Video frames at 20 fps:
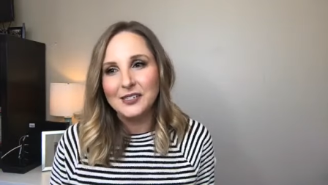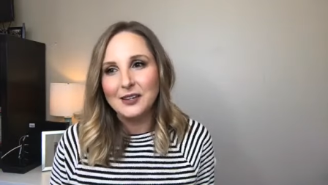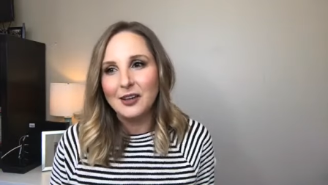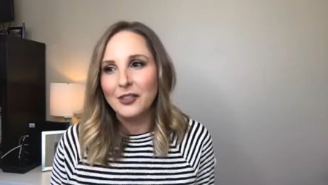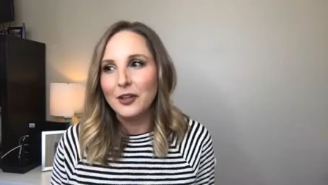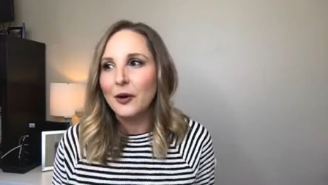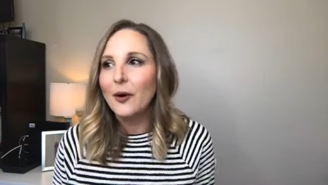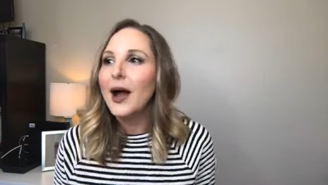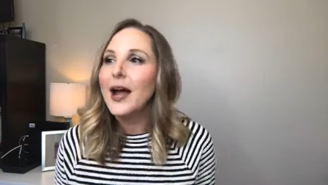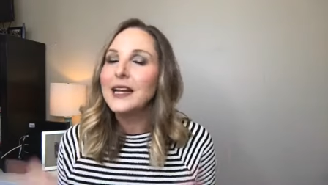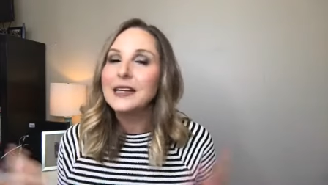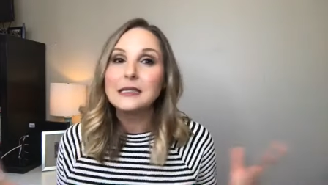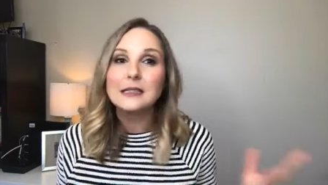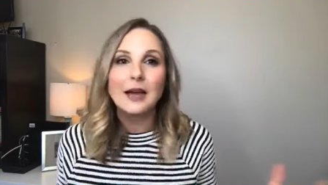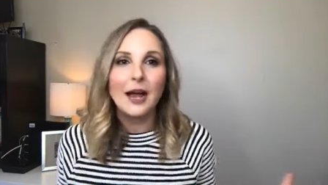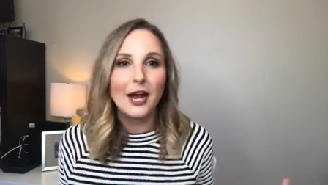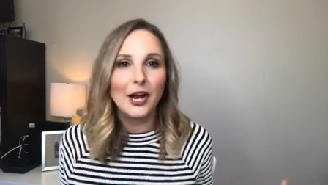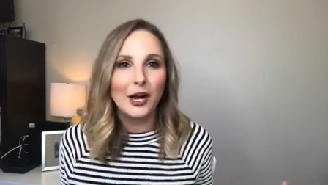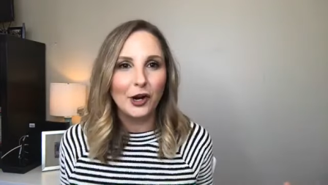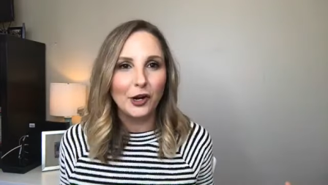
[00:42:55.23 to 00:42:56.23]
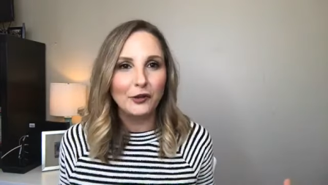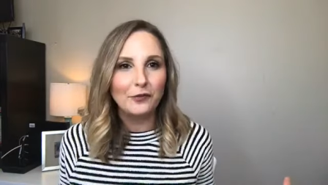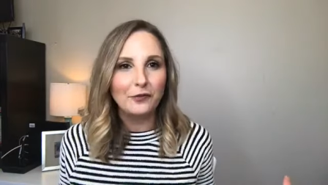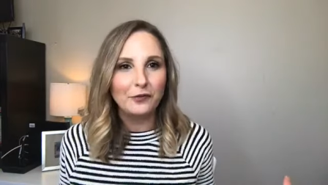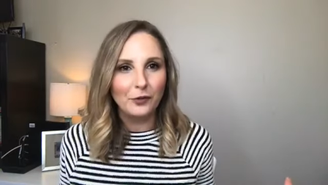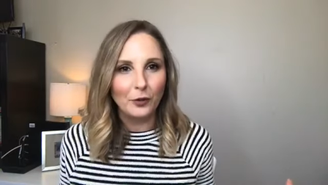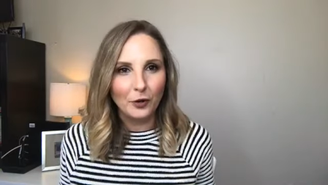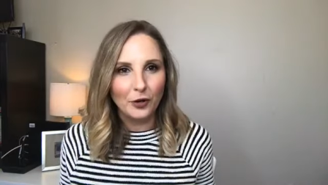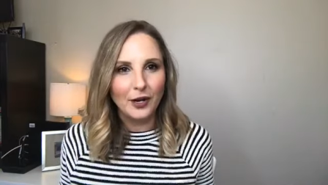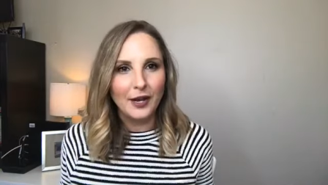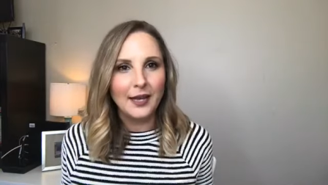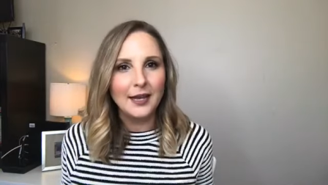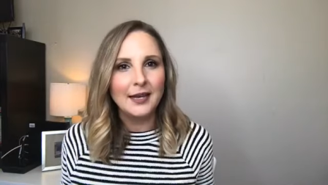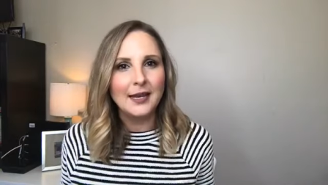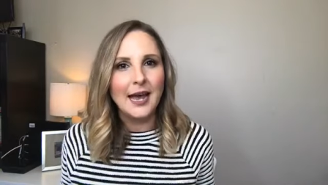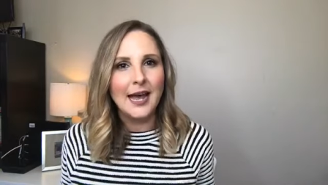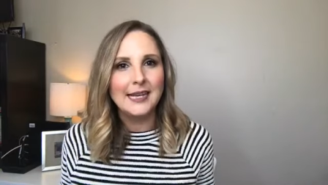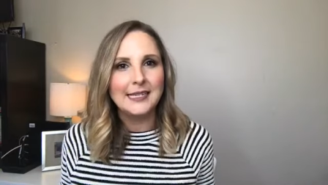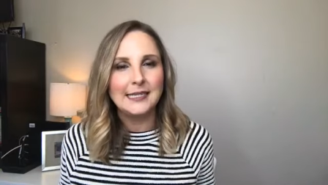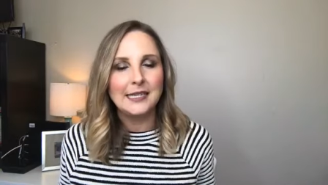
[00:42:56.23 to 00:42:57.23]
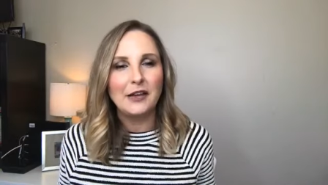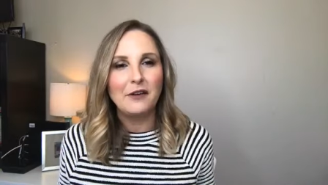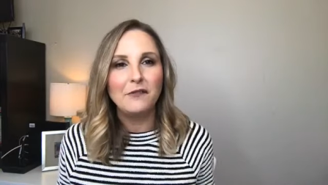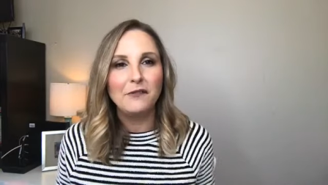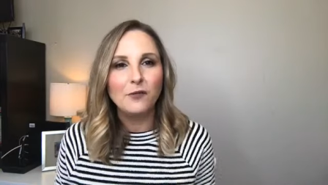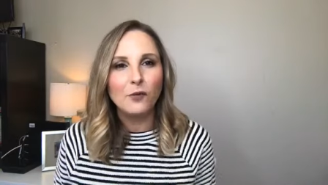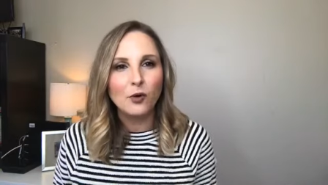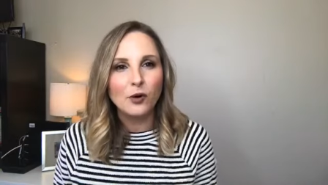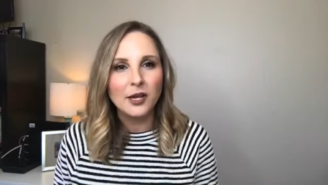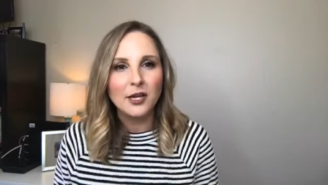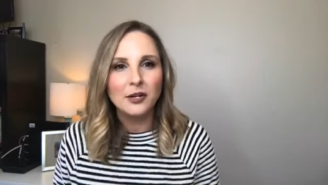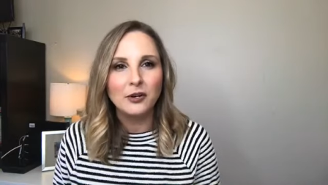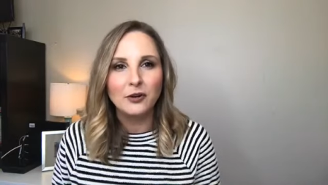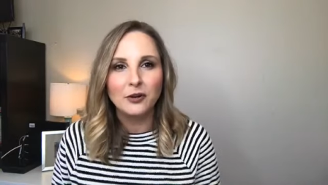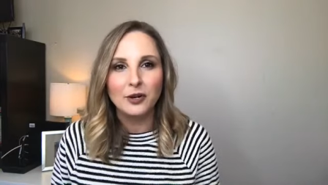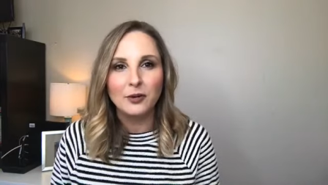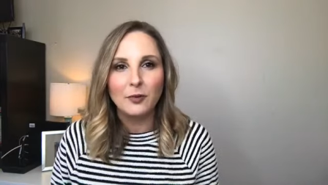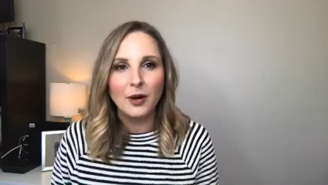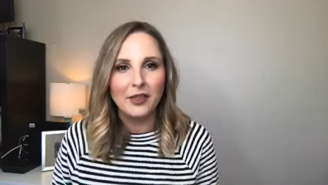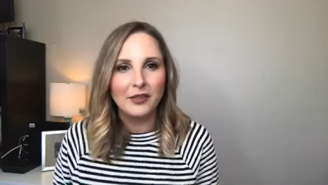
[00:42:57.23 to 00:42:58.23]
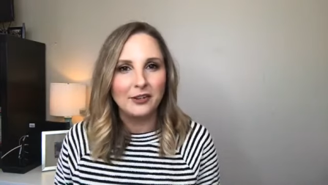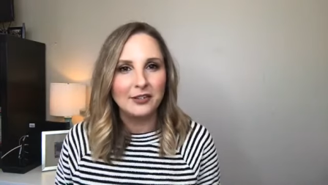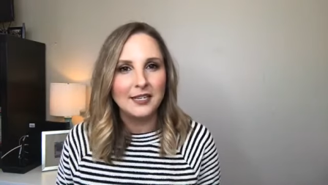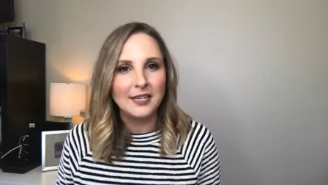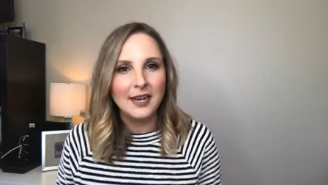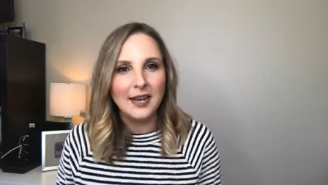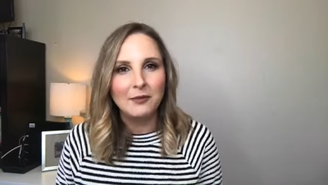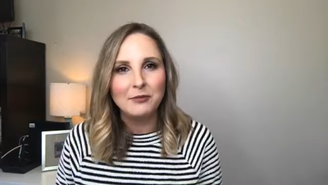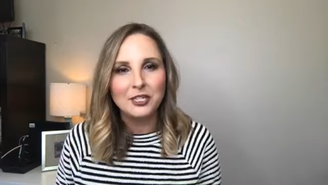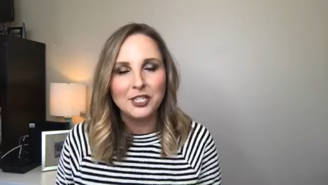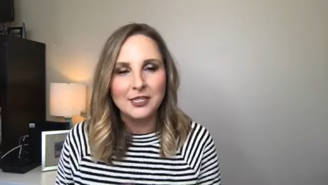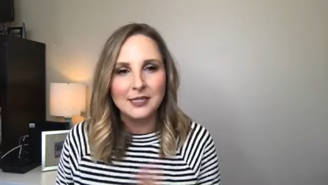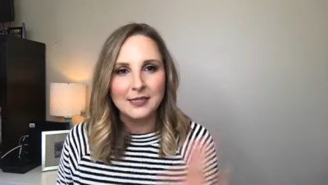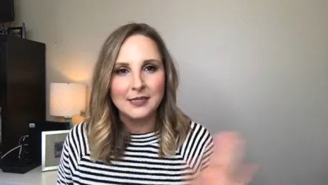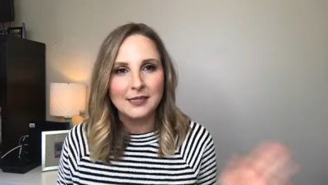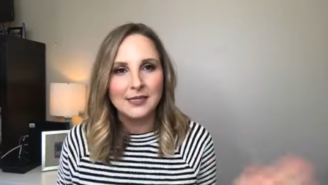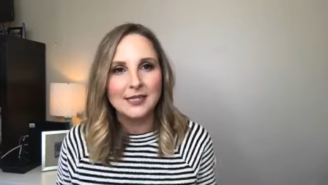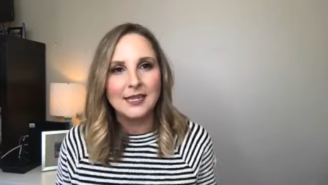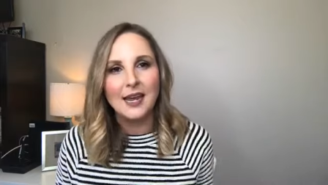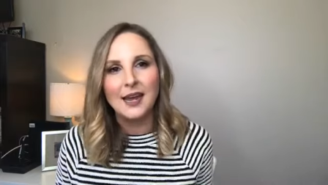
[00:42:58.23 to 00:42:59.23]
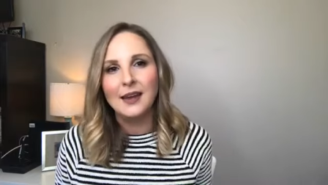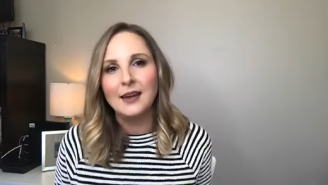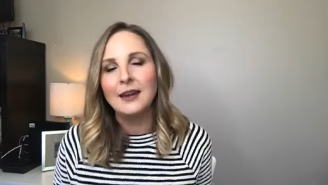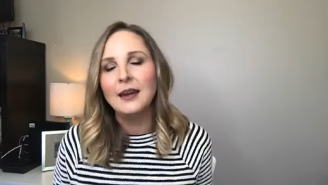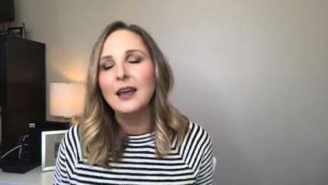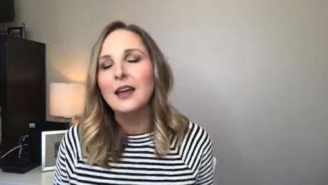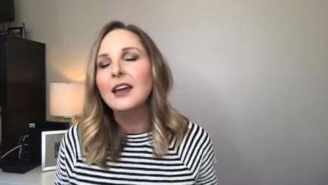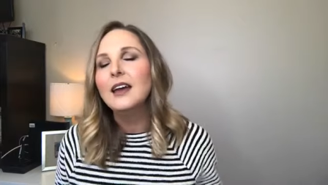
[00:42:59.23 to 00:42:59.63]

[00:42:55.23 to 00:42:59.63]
Although I heard Florida has like 40-degree weather today, which is insane.